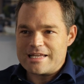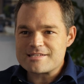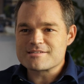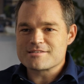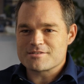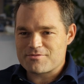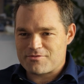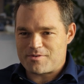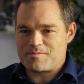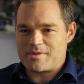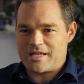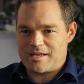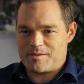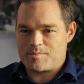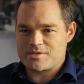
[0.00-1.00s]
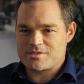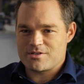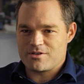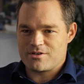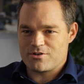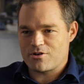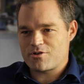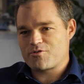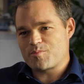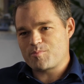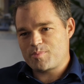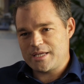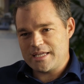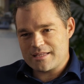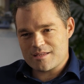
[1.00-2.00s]
lessons from that episode, not
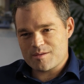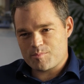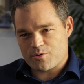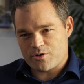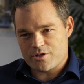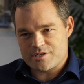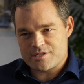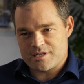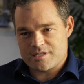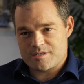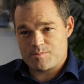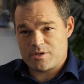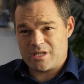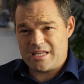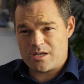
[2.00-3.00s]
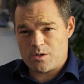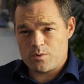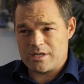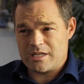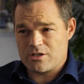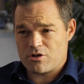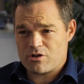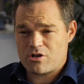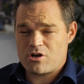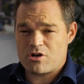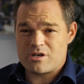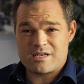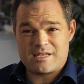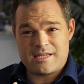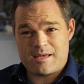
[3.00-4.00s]
repeat the process, but equally not
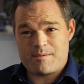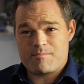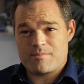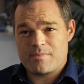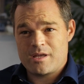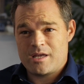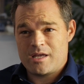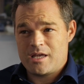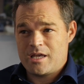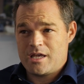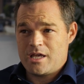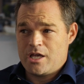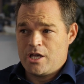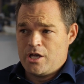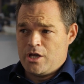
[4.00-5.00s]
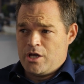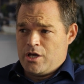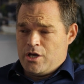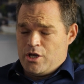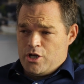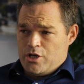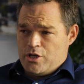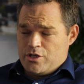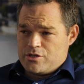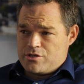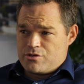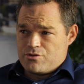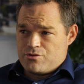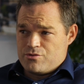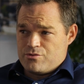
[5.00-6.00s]
condemn
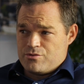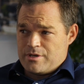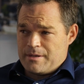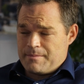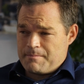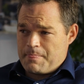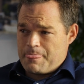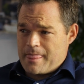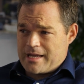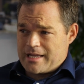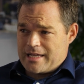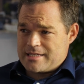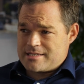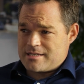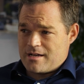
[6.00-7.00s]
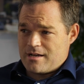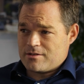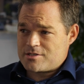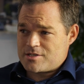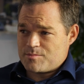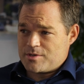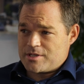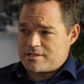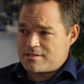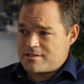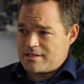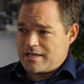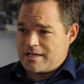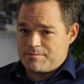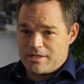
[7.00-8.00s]
to, I guess, ultimate
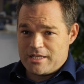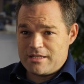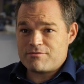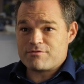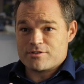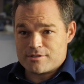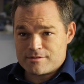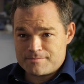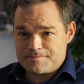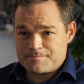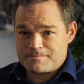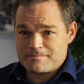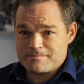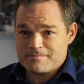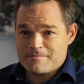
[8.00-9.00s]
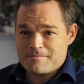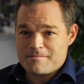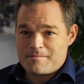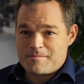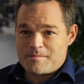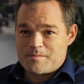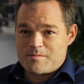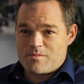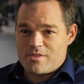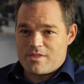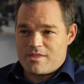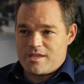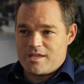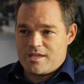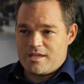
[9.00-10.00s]
evil
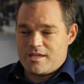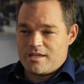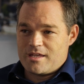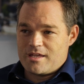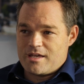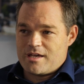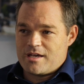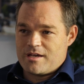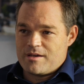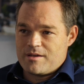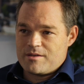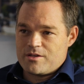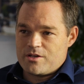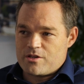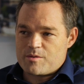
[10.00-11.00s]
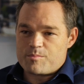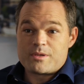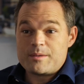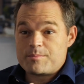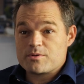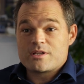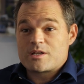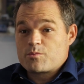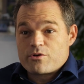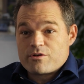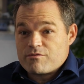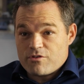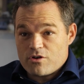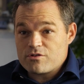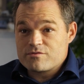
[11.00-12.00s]
the people that were
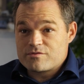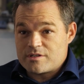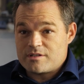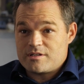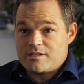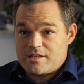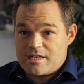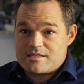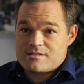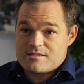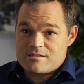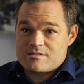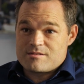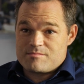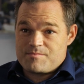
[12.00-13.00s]
involved in that system.